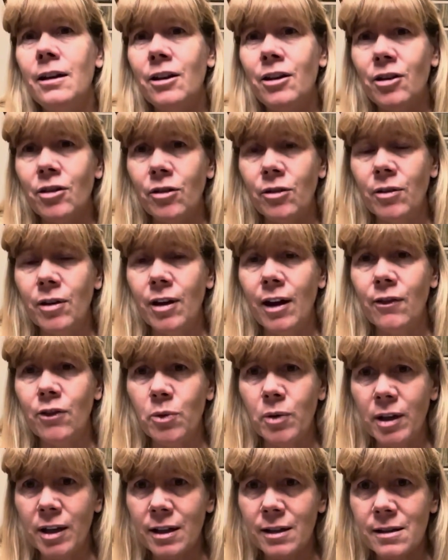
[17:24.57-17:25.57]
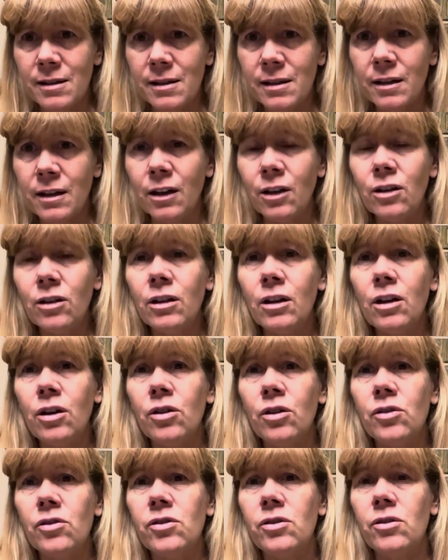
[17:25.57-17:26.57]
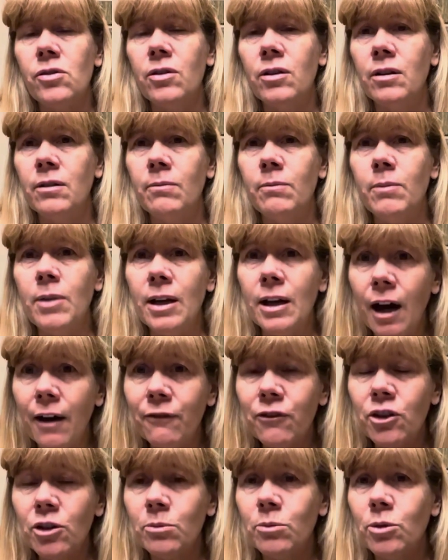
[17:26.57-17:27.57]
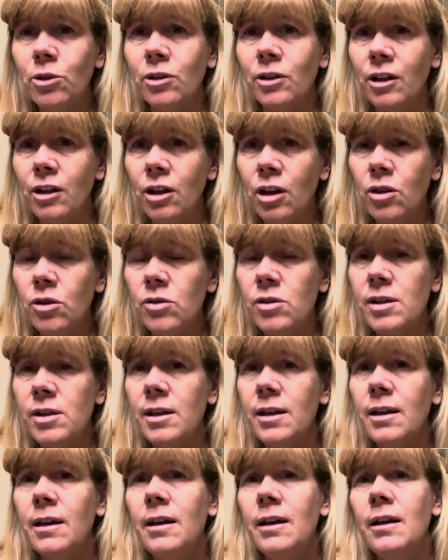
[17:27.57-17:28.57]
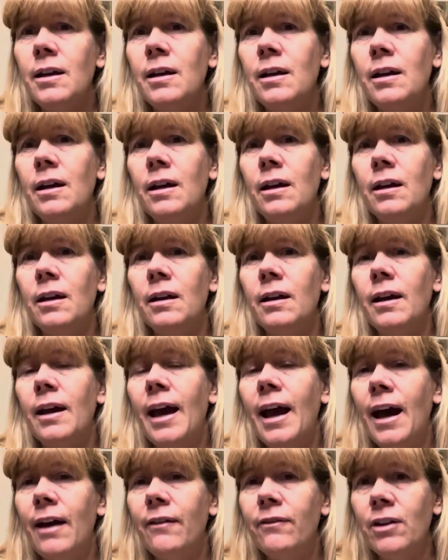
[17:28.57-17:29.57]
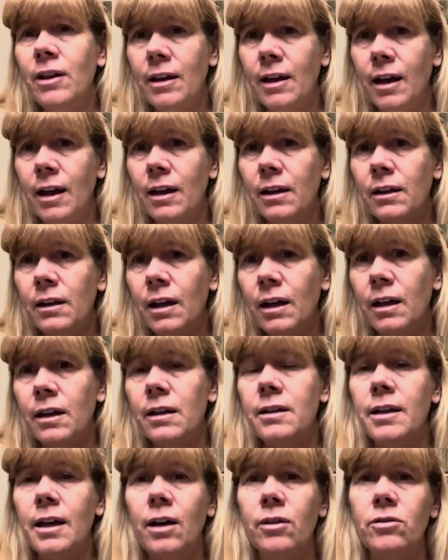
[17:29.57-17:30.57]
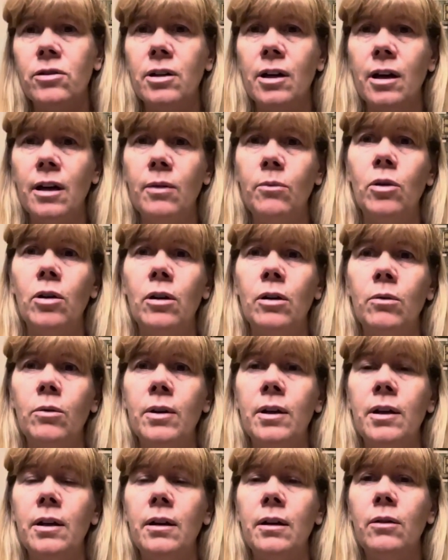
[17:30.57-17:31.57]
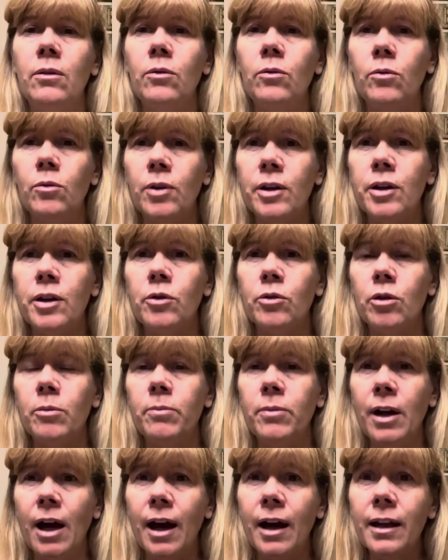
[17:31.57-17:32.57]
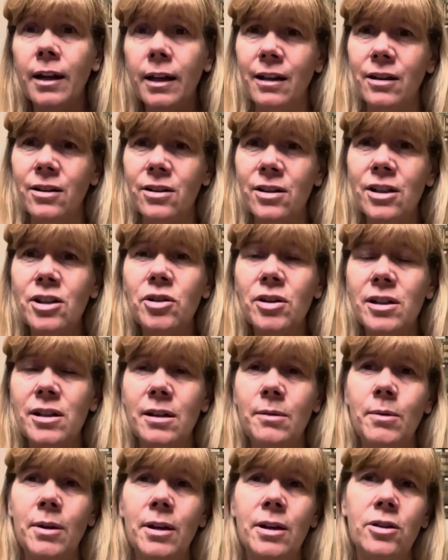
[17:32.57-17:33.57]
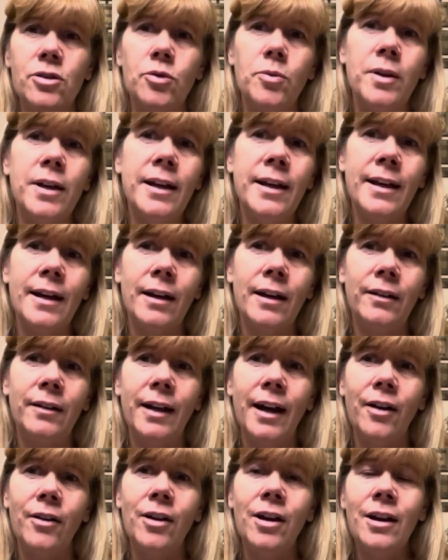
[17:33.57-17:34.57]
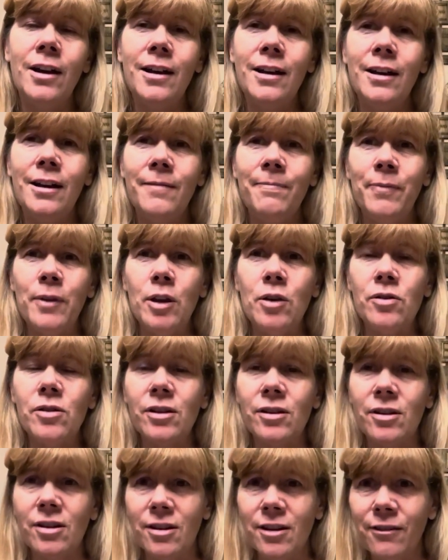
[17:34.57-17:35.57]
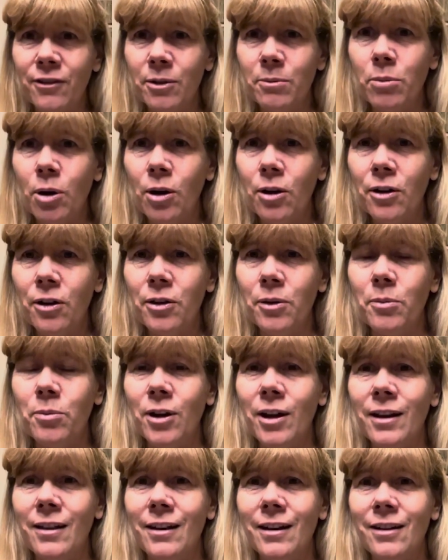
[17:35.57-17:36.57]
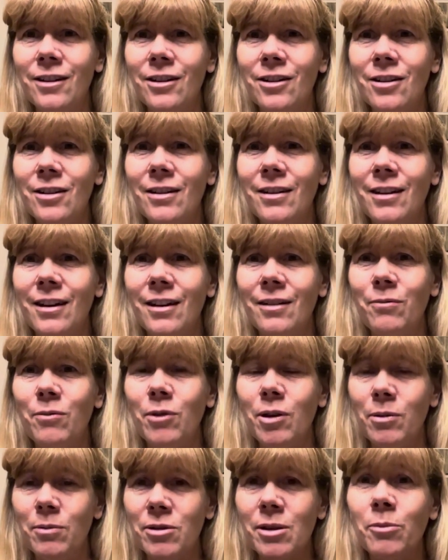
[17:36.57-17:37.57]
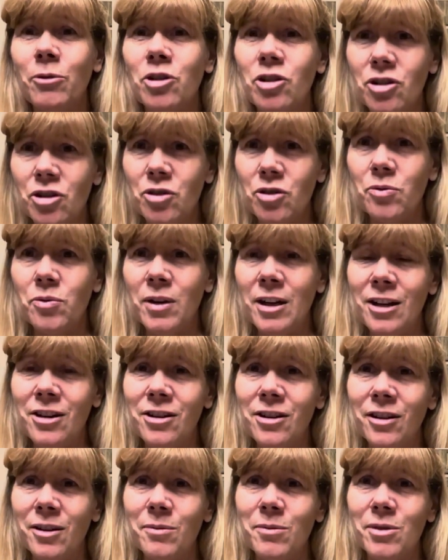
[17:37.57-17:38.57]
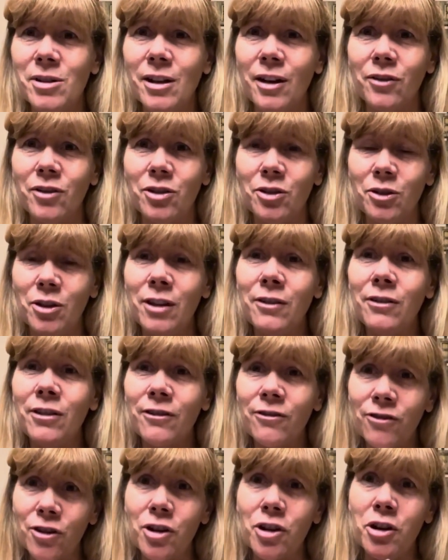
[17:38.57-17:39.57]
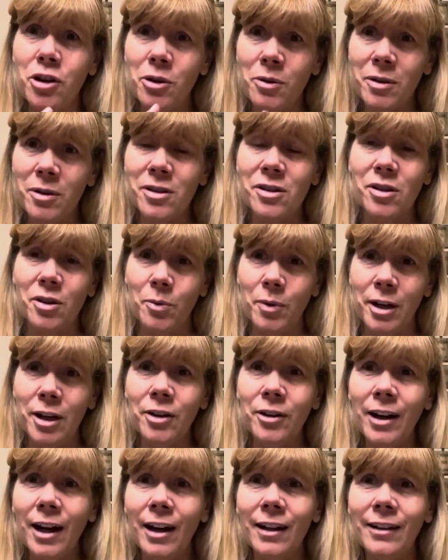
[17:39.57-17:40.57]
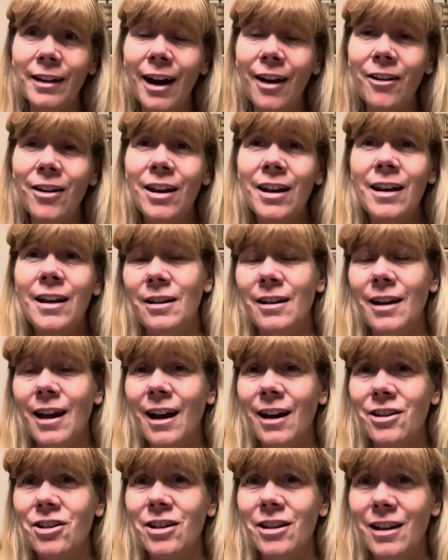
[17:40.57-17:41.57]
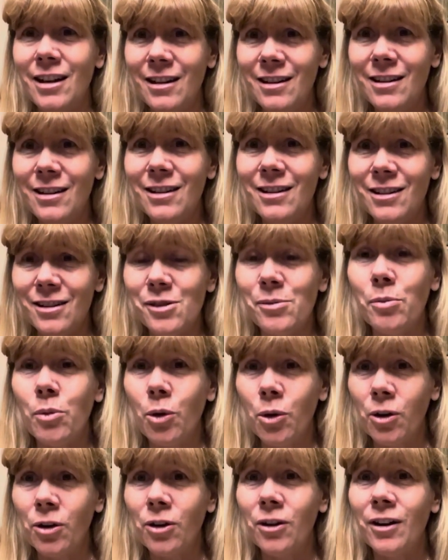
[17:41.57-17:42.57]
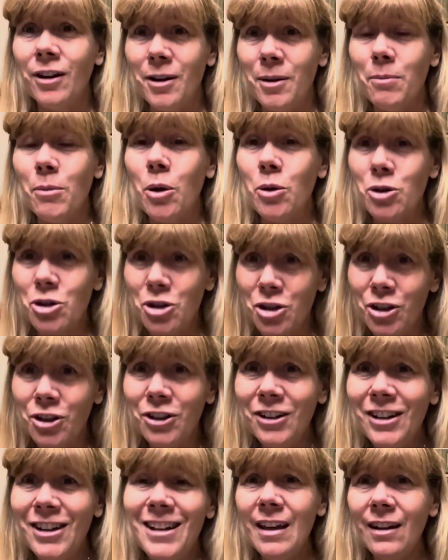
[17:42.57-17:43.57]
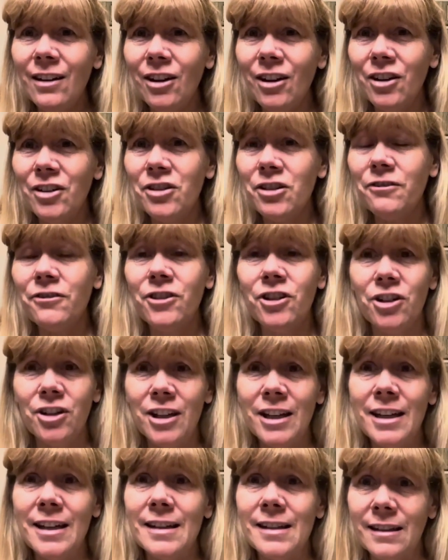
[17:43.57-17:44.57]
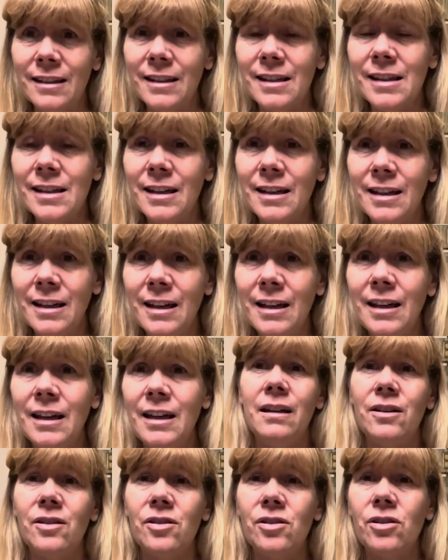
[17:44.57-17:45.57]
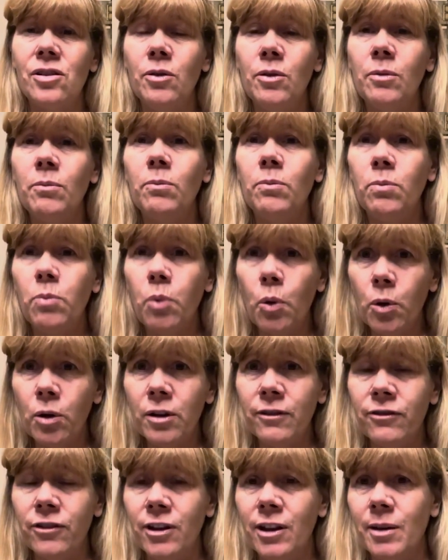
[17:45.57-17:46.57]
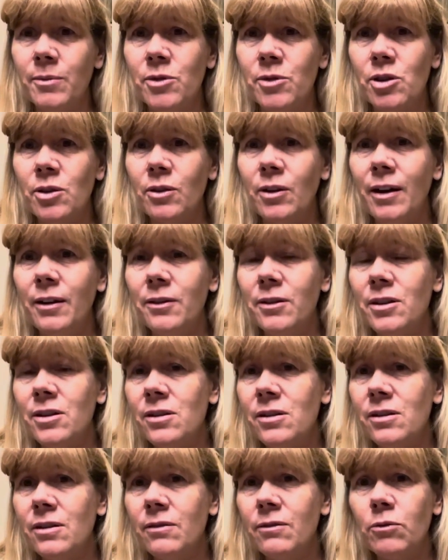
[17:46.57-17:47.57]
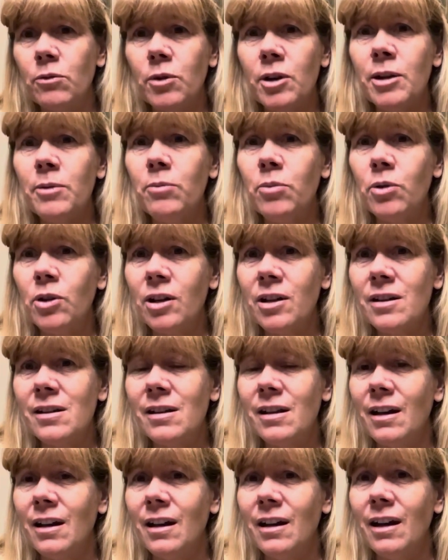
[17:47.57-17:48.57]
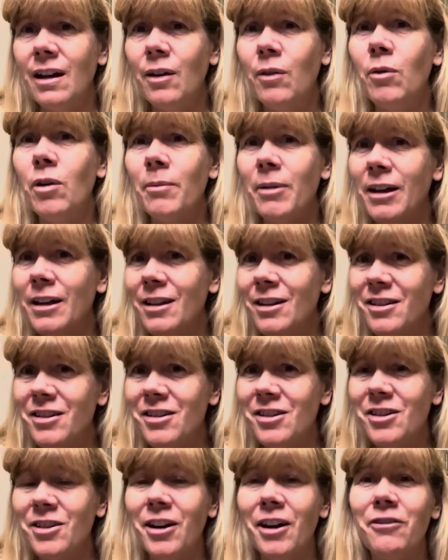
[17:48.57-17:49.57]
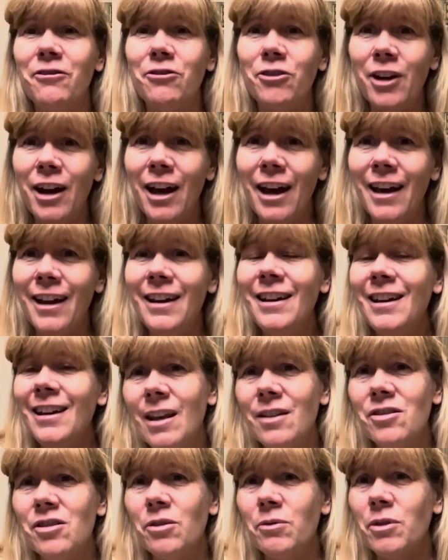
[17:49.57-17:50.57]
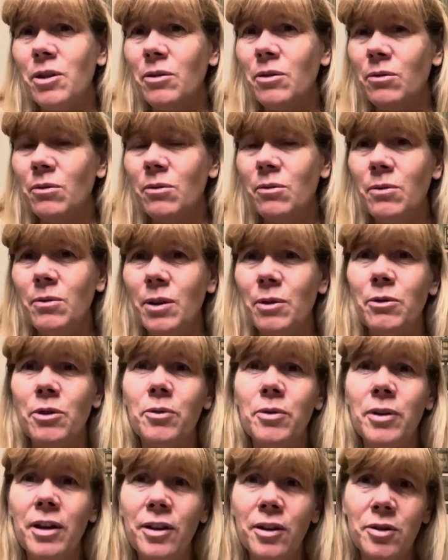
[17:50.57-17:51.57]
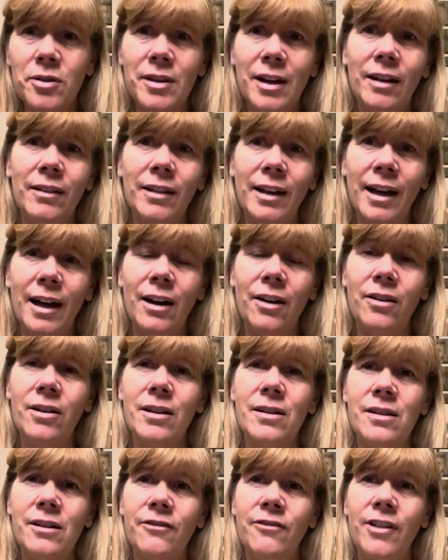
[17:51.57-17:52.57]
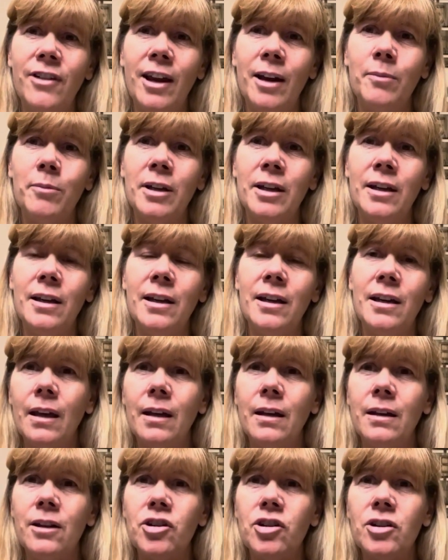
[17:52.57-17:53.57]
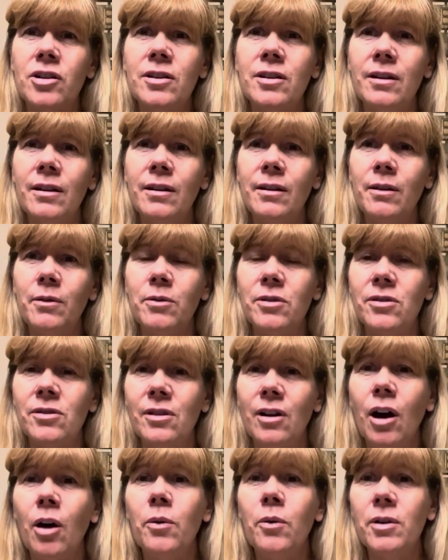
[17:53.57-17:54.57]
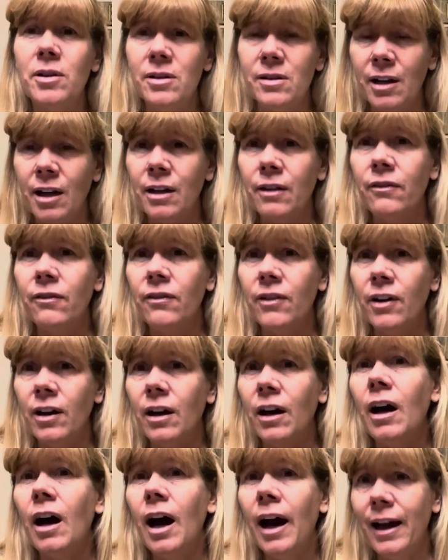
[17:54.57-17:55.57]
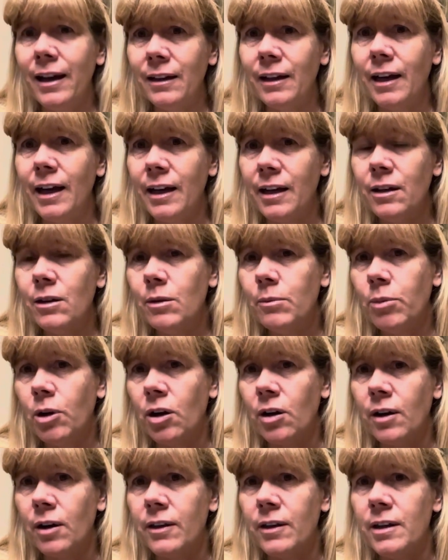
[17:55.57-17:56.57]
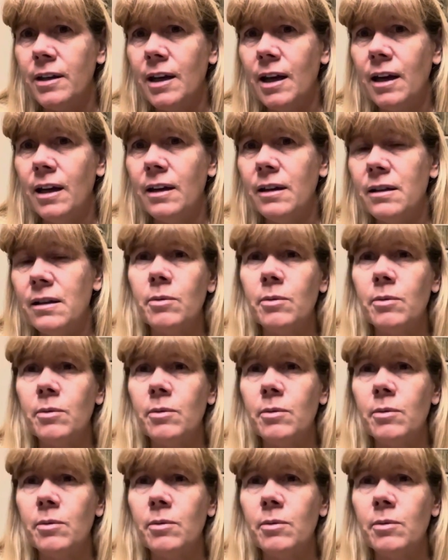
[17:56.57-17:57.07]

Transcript: You know, everyone can sit in close. You can be comfortable and cozy and having that kind of downtime where we regroup not and it's interesting because reading out loud uses a different part of the brain than than when someone's just reading to themselves so even for you as the reader out loud it actually is more emotional and also for your kids listening it's so important for them so i always read books that i want my kids to have read and so we we would read those out loud as a family and it just it was always kind of a highlight part of the day.